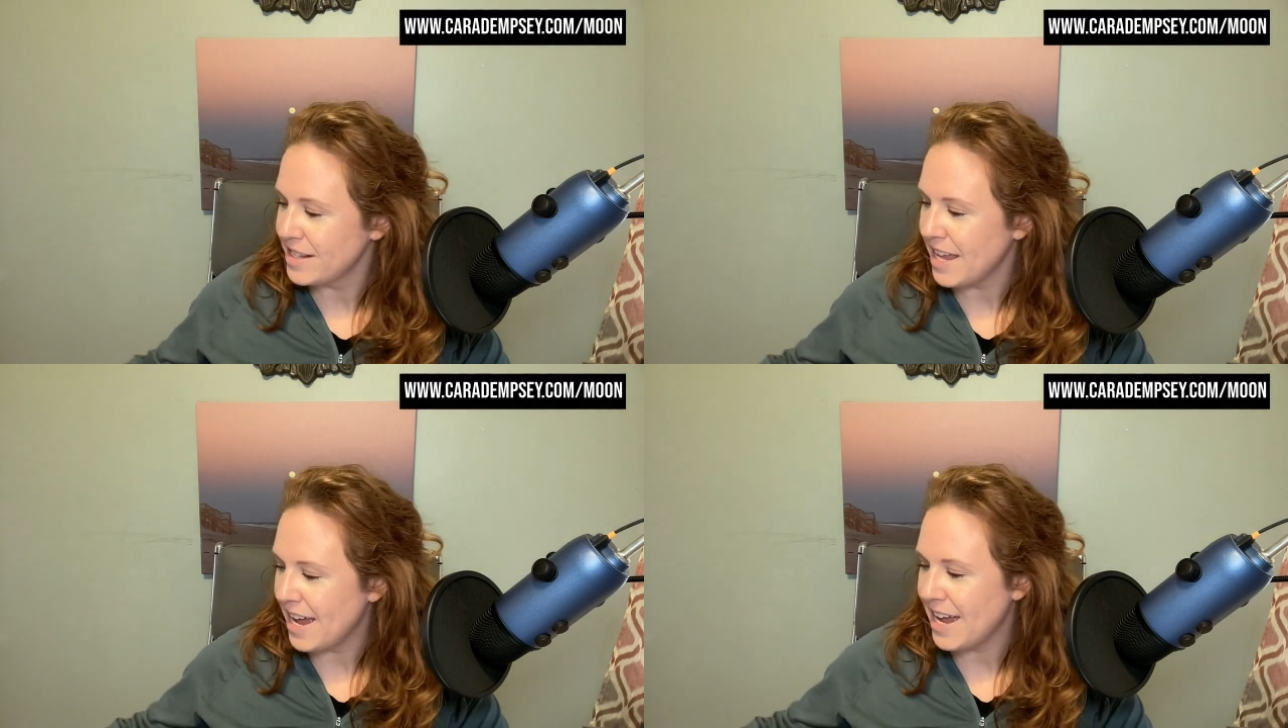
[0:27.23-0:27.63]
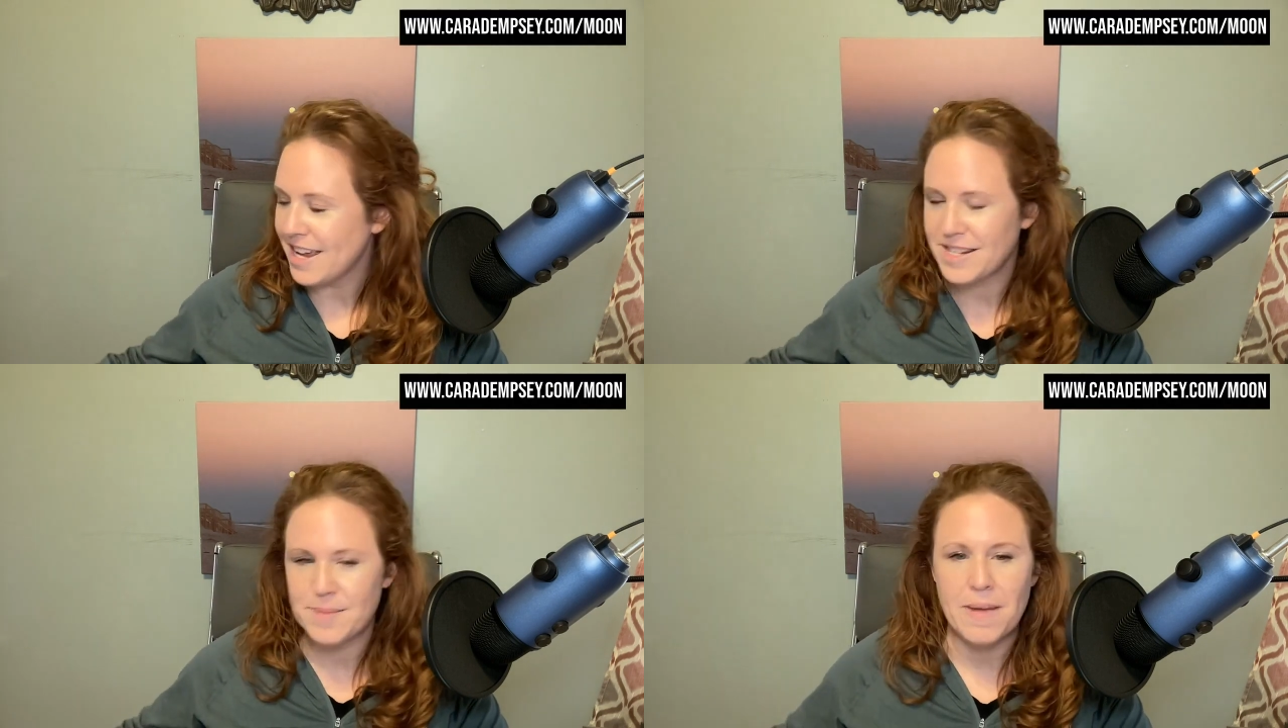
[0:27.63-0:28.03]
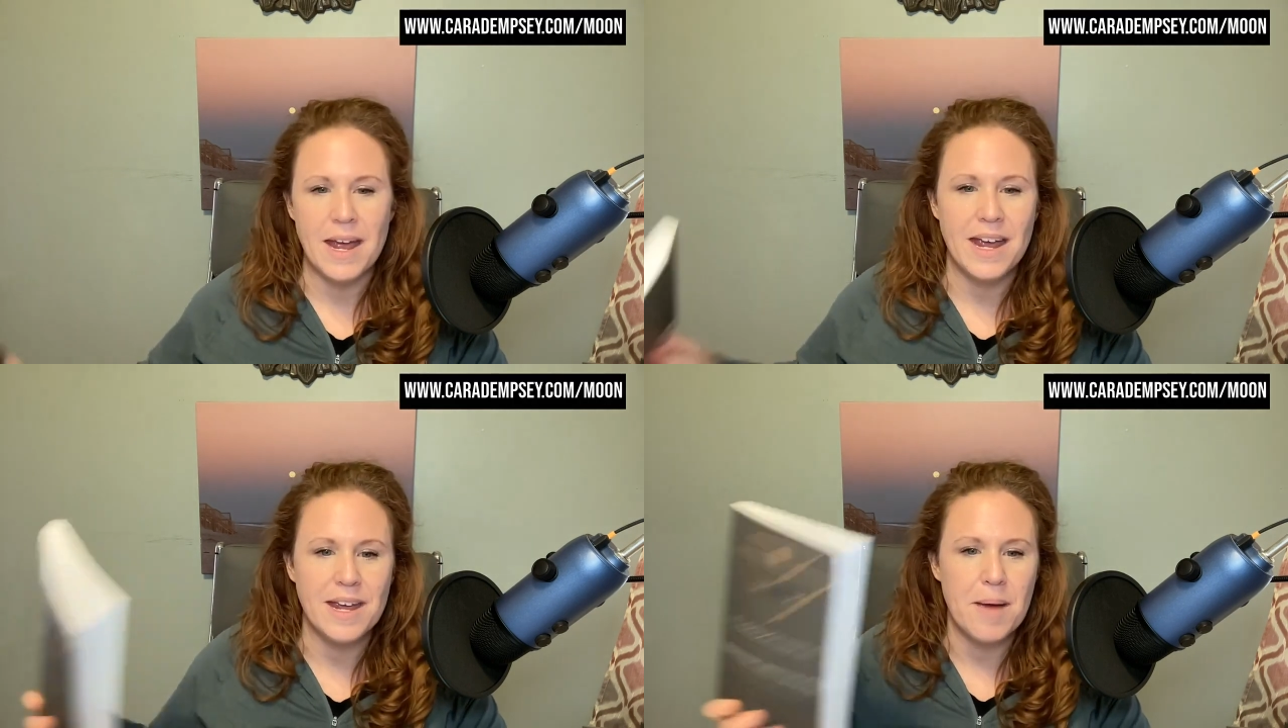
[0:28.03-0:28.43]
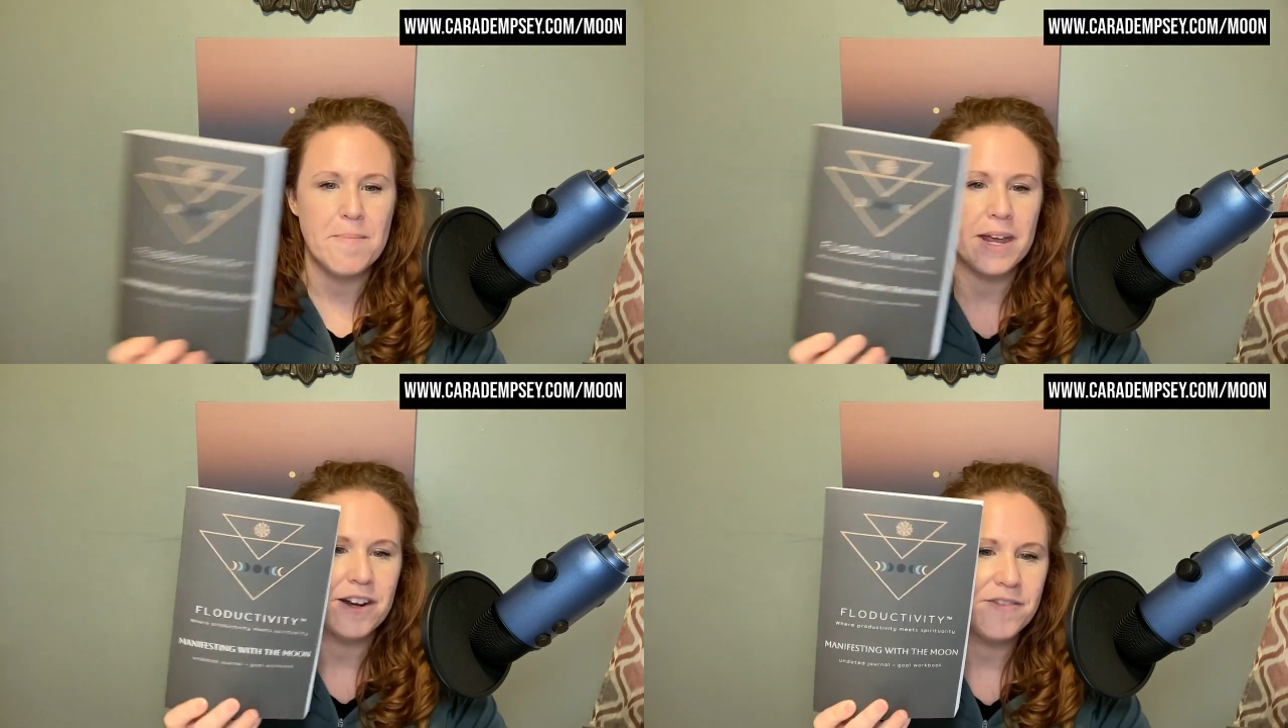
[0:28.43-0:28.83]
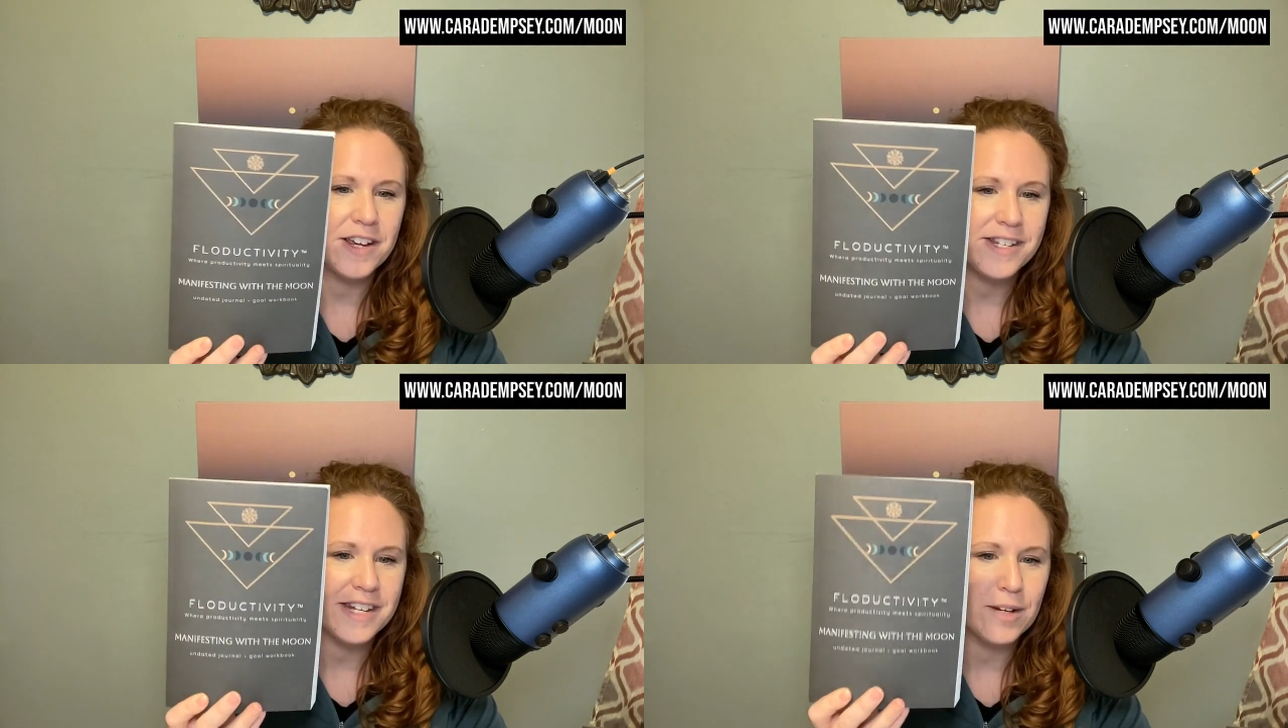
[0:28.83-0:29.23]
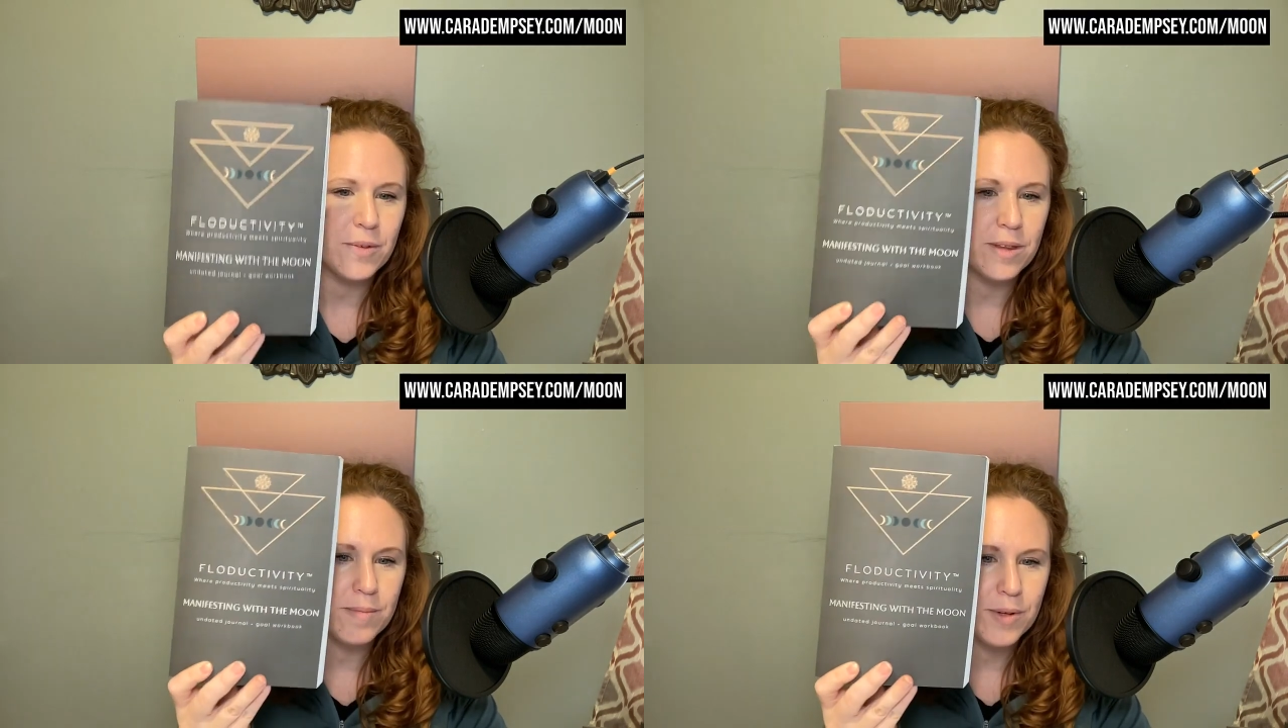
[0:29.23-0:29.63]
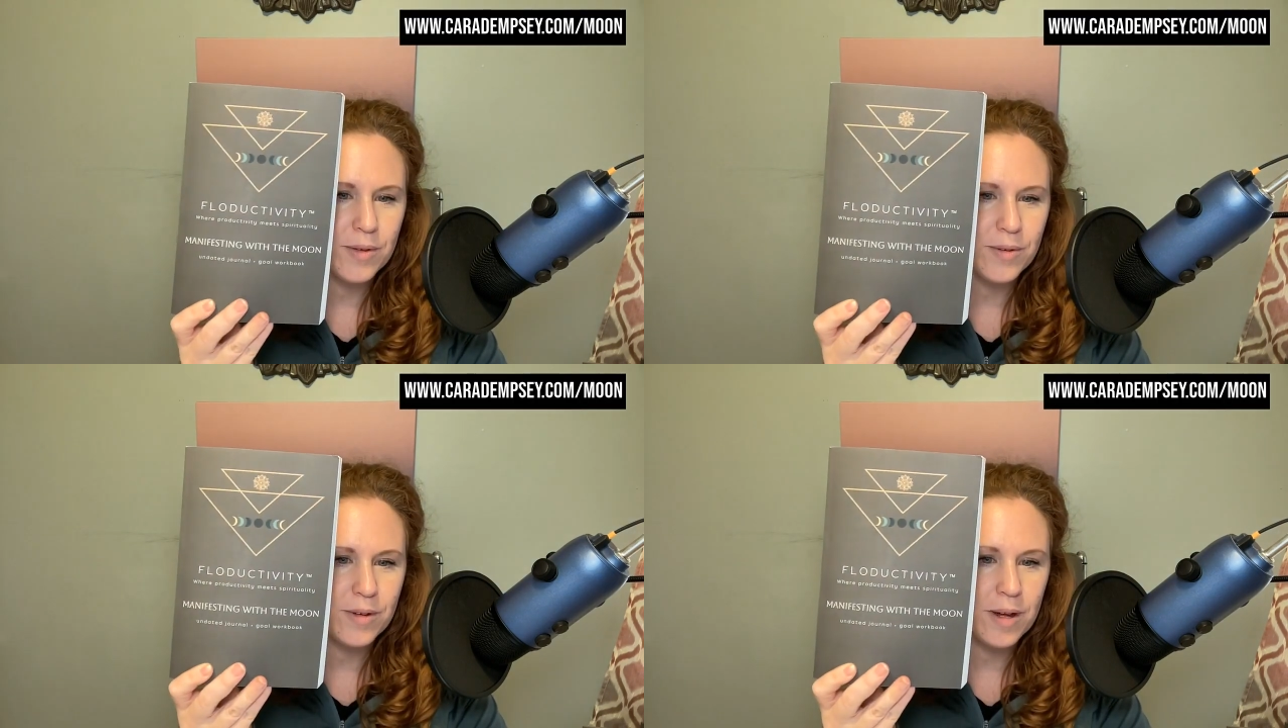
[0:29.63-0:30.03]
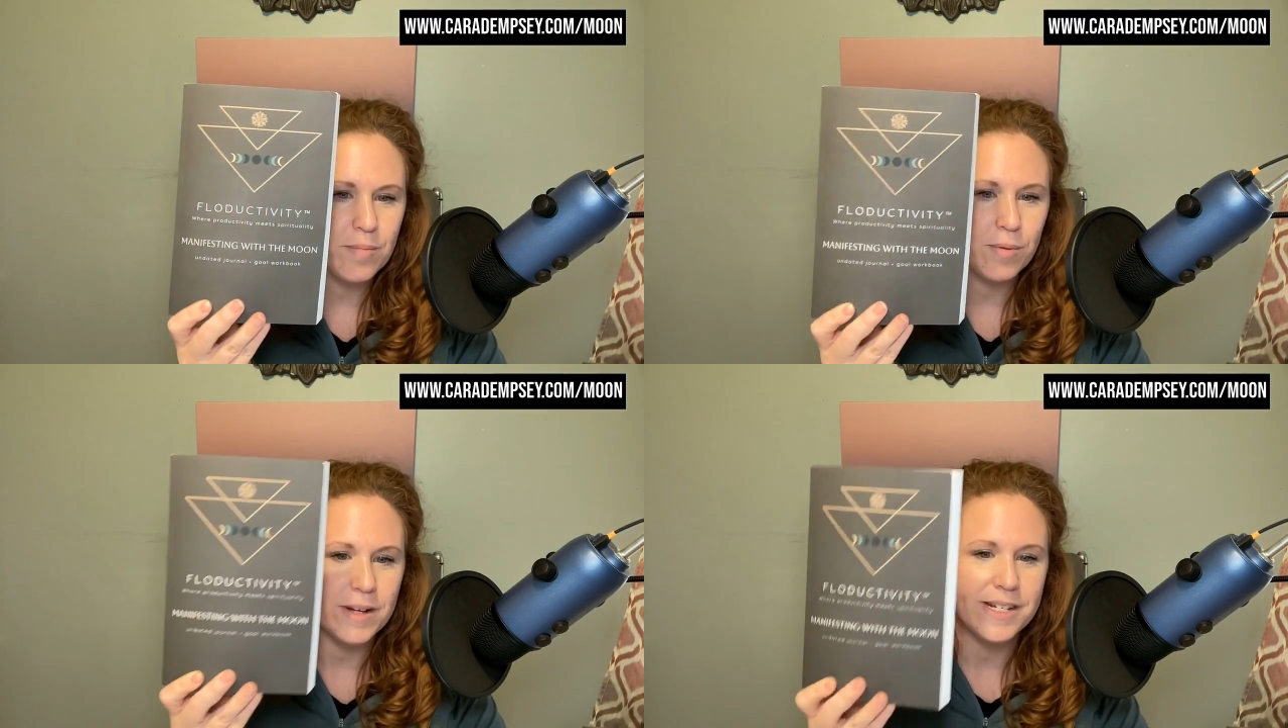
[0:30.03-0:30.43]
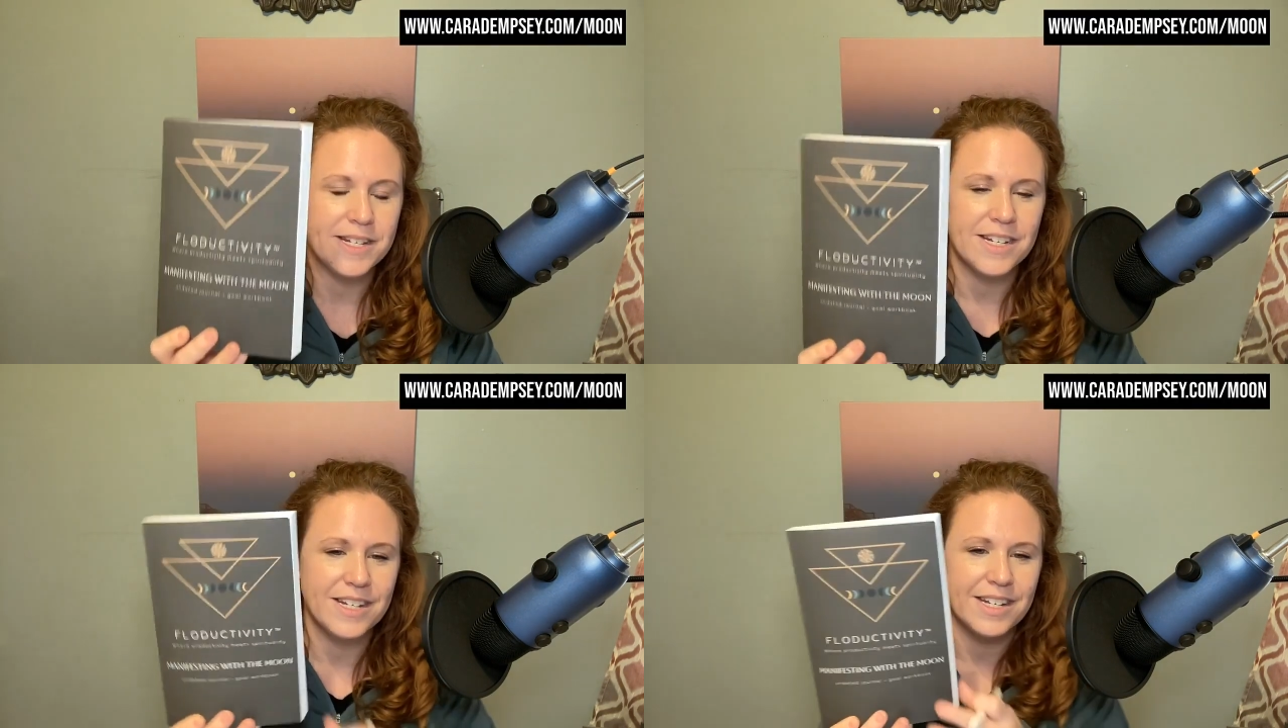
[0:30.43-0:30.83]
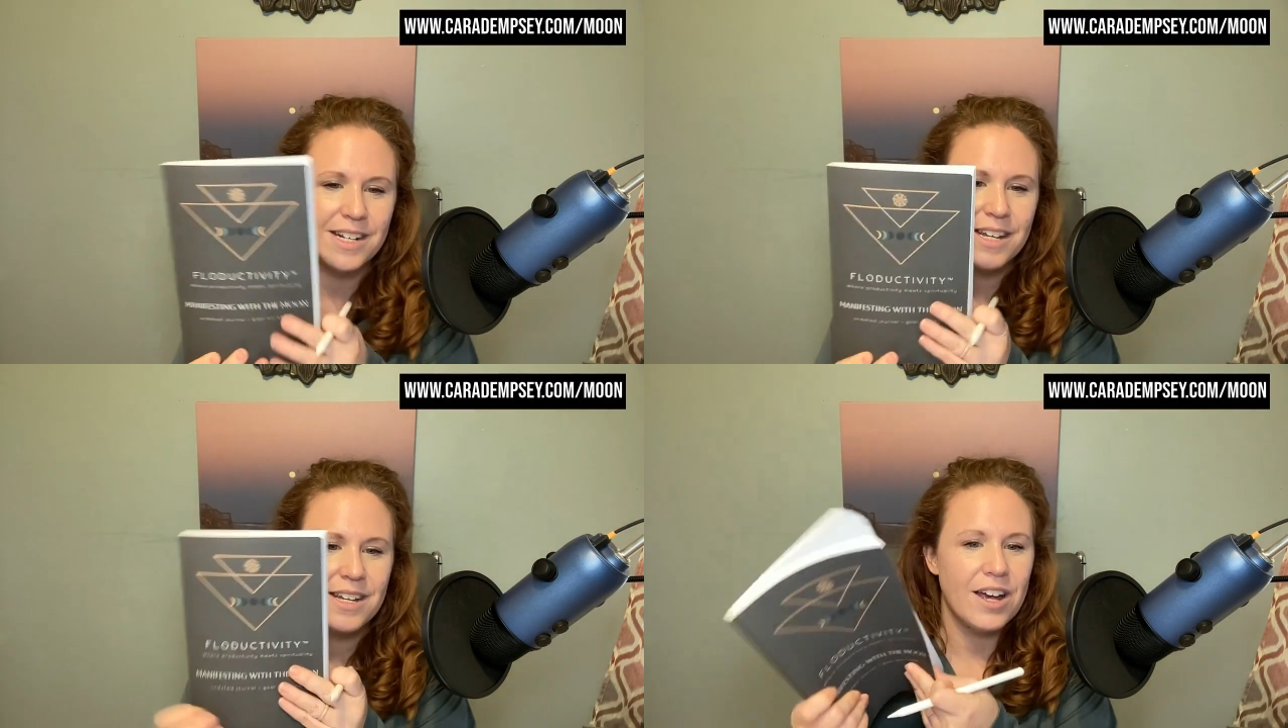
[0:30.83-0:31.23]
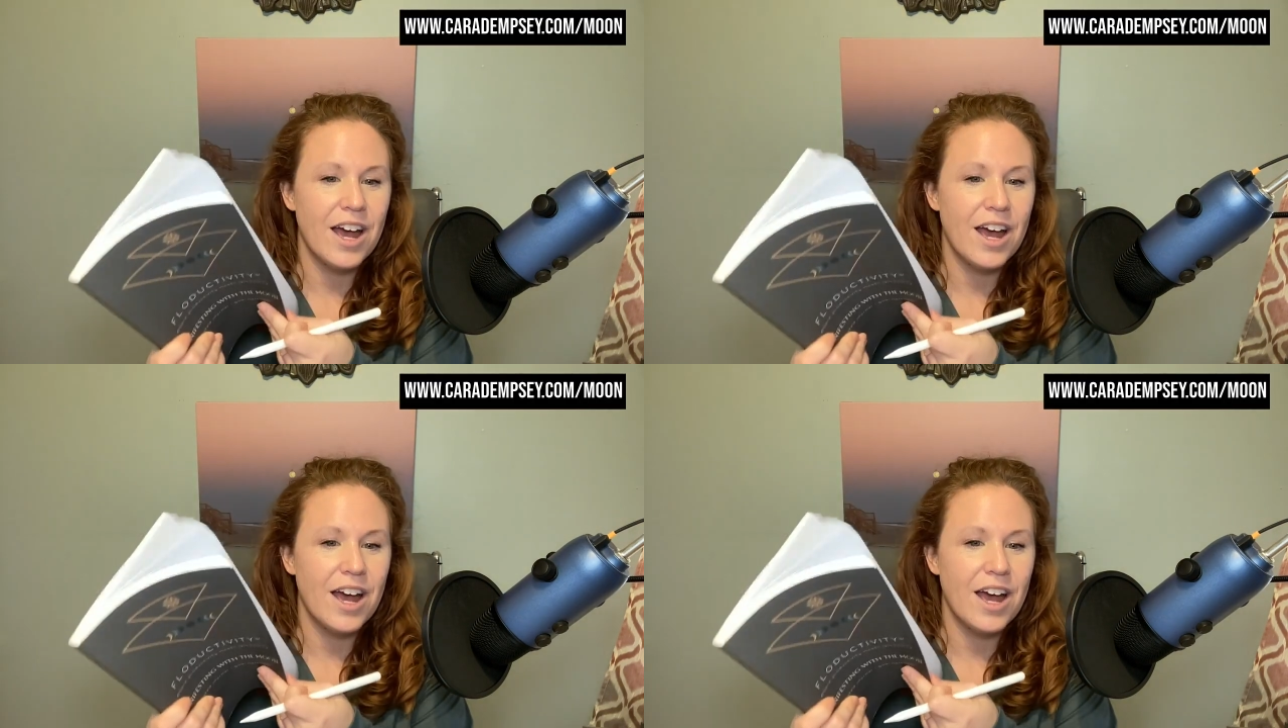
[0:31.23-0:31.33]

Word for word: that my Manifesting with the Moon printed